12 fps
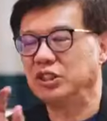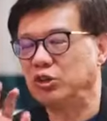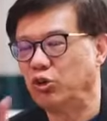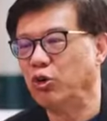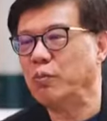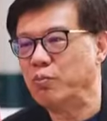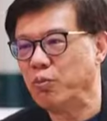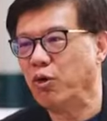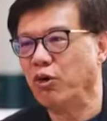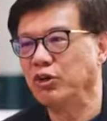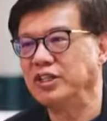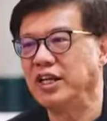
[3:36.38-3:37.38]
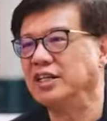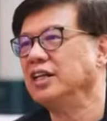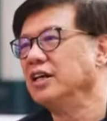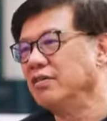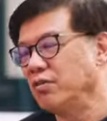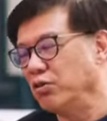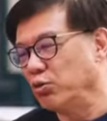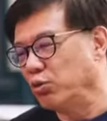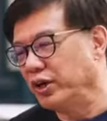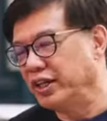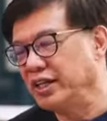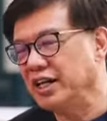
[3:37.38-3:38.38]
It go more than
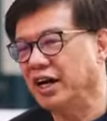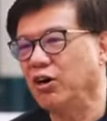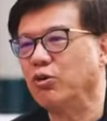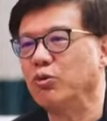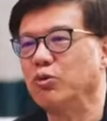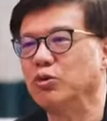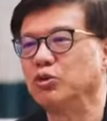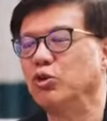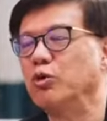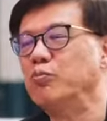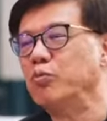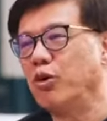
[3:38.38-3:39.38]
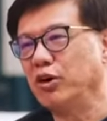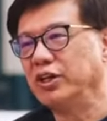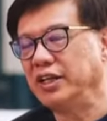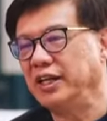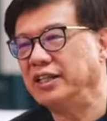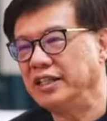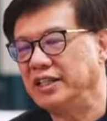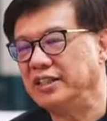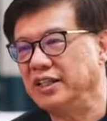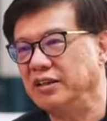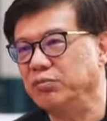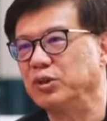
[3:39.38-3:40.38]
working out, go more than
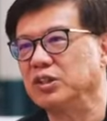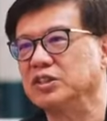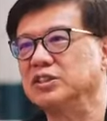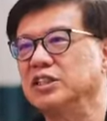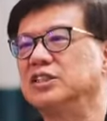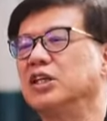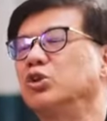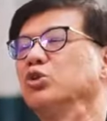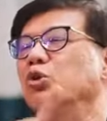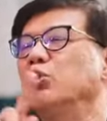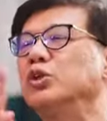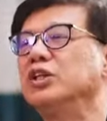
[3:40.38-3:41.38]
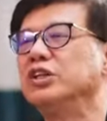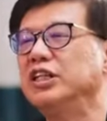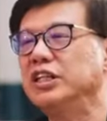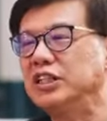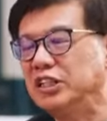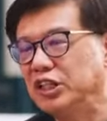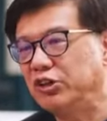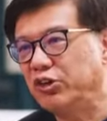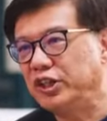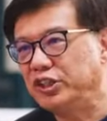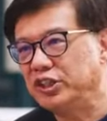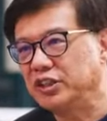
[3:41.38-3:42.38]
eating because it's a total
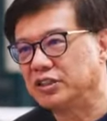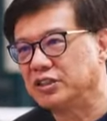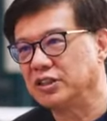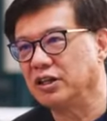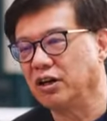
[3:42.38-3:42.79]
integration